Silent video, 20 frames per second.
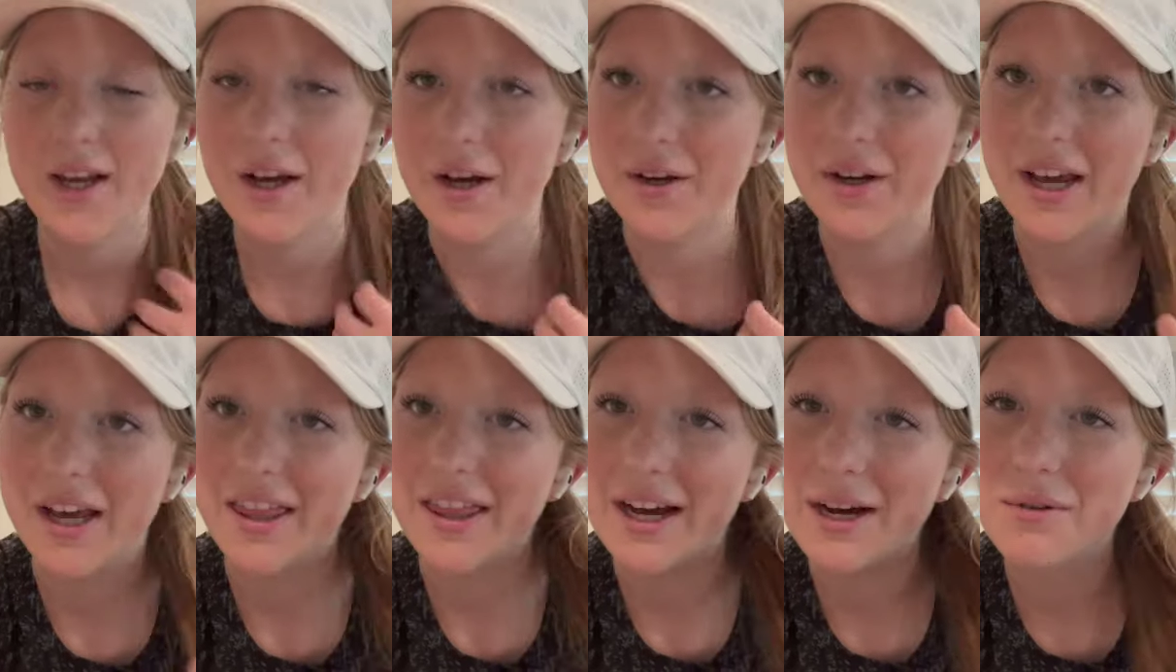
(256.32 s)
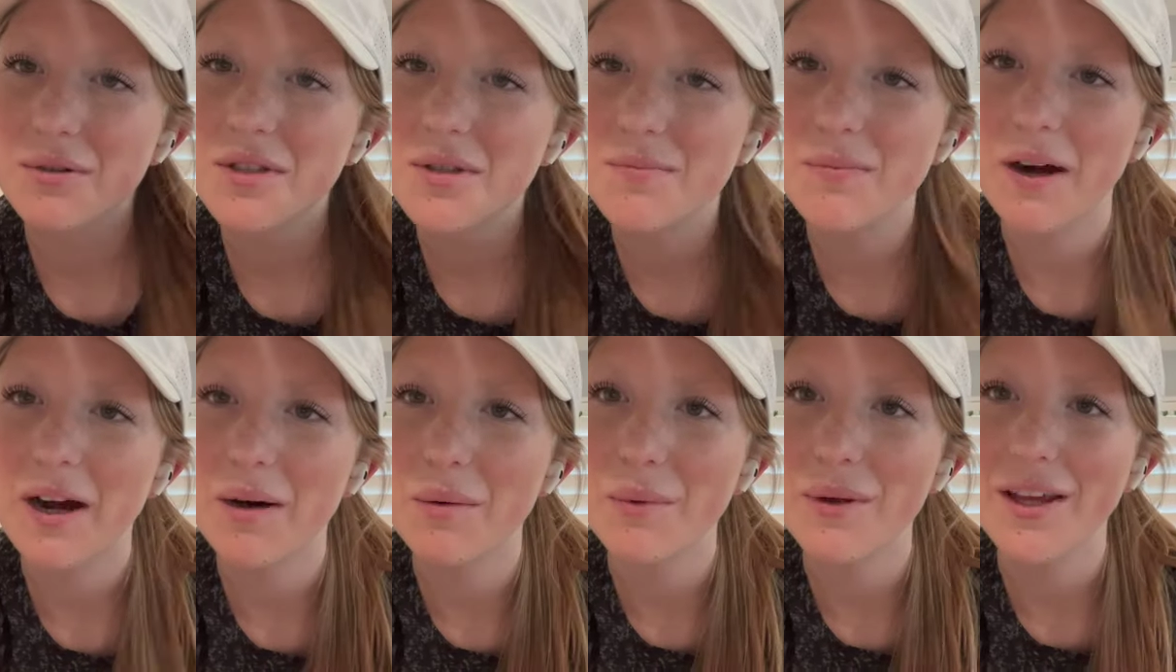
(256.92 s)
Okay, that was
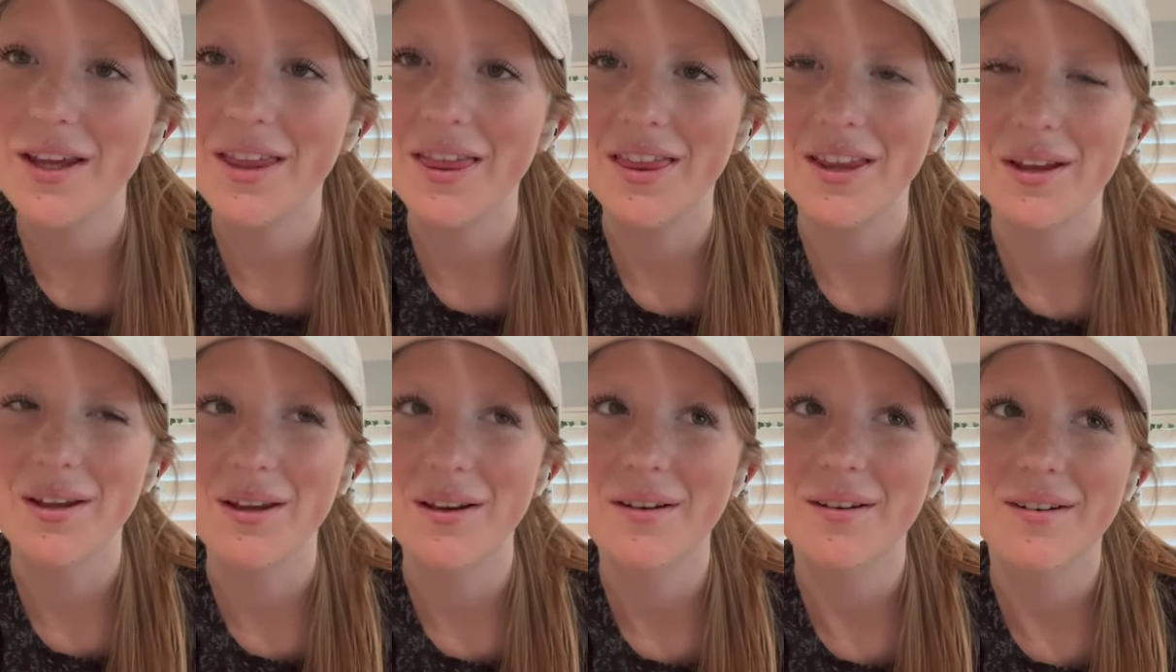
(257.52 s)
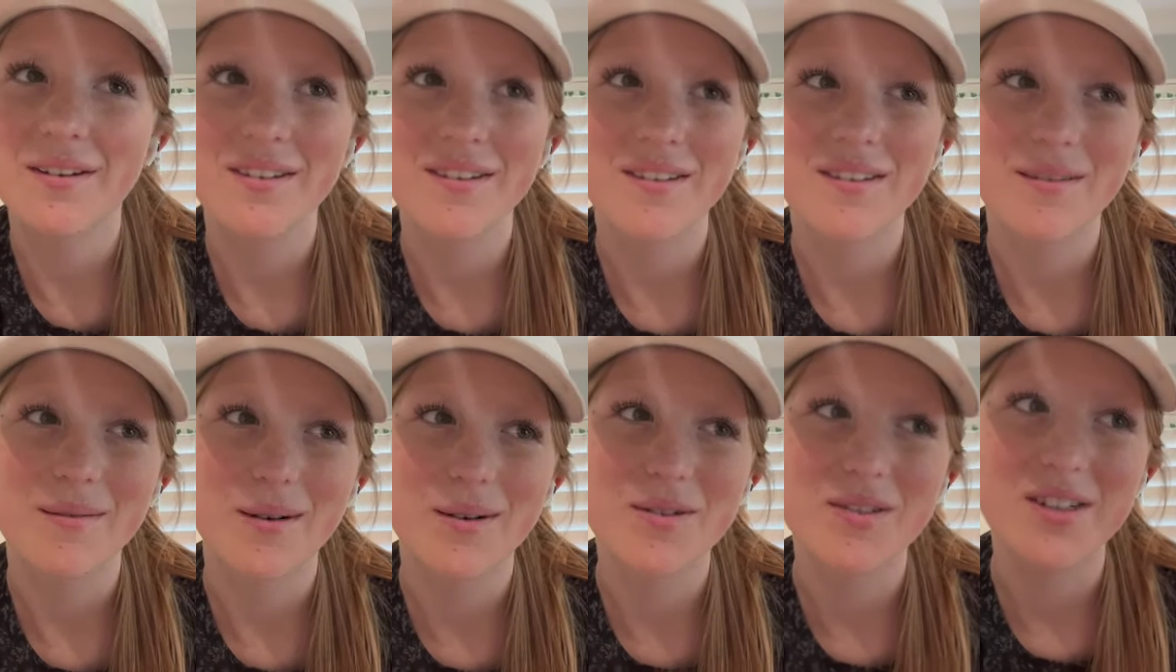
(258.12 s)
probably the
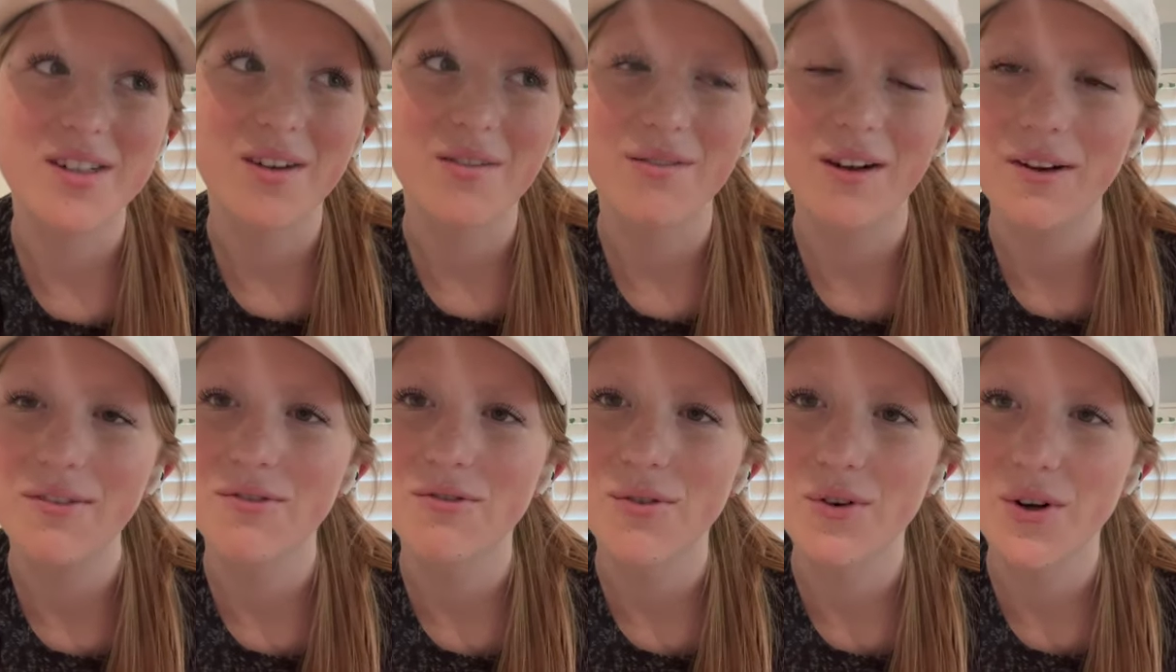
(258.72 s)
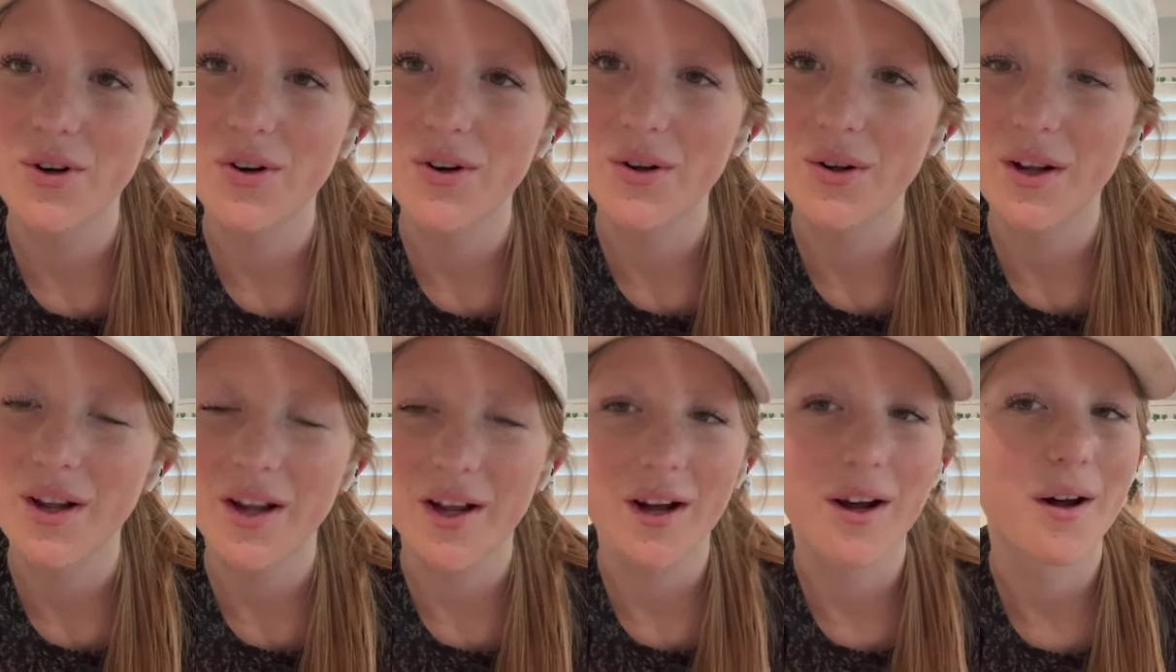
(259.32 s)
most
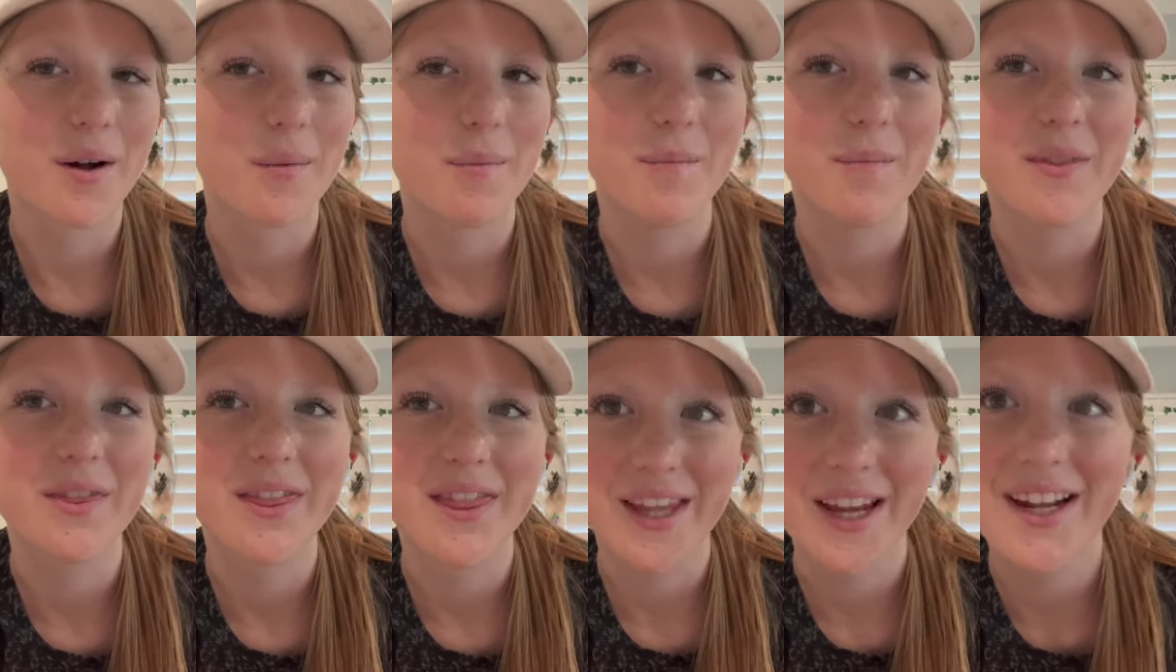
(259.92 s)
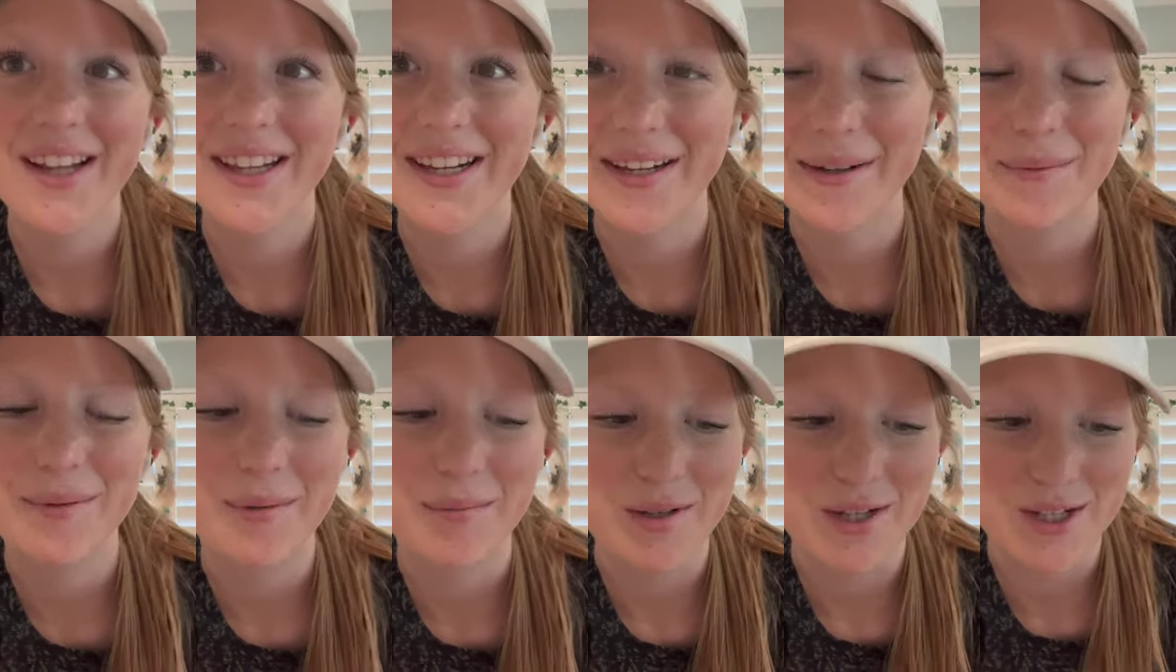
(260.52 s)
eventful thing that I'm
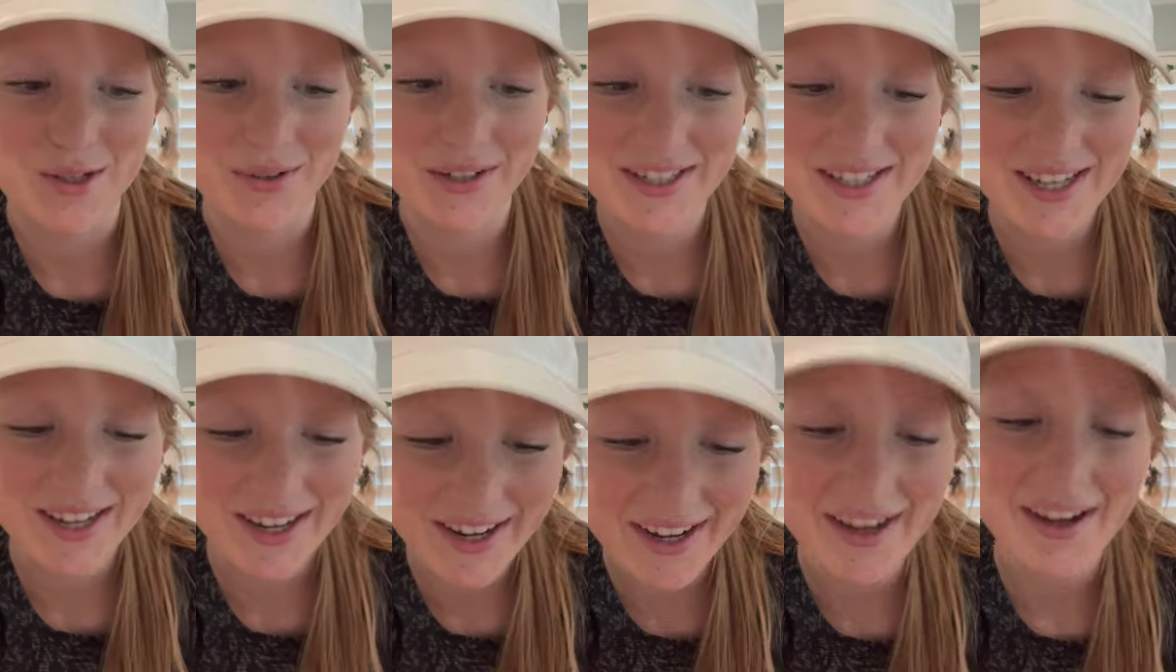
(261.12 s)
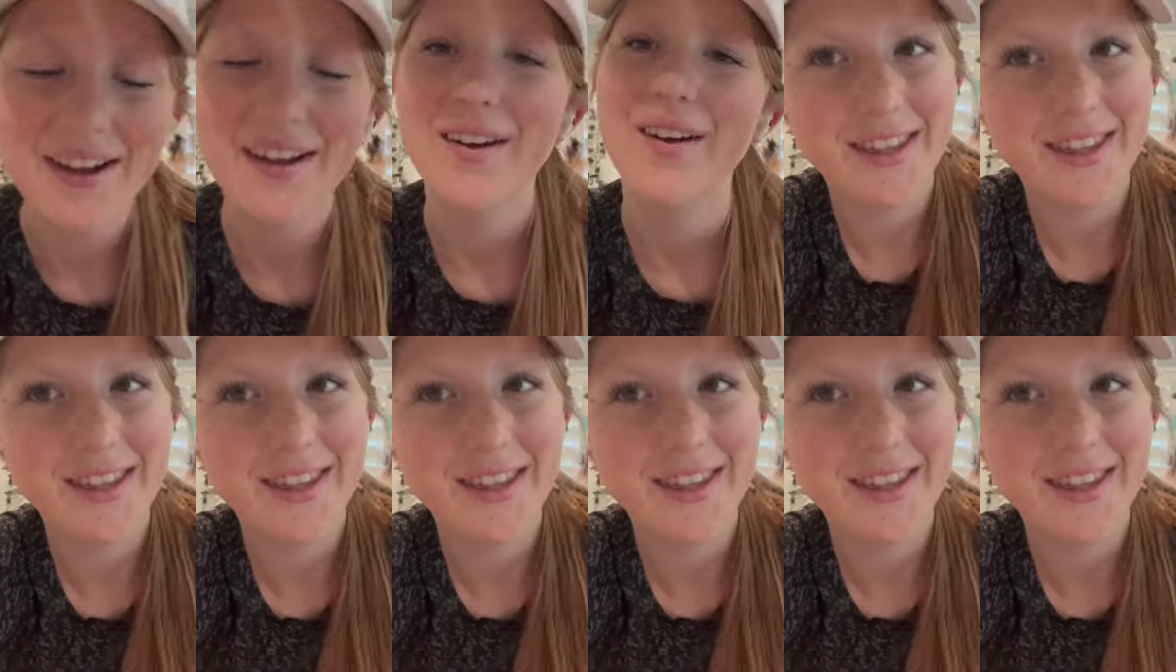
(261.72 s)
going to be doing today.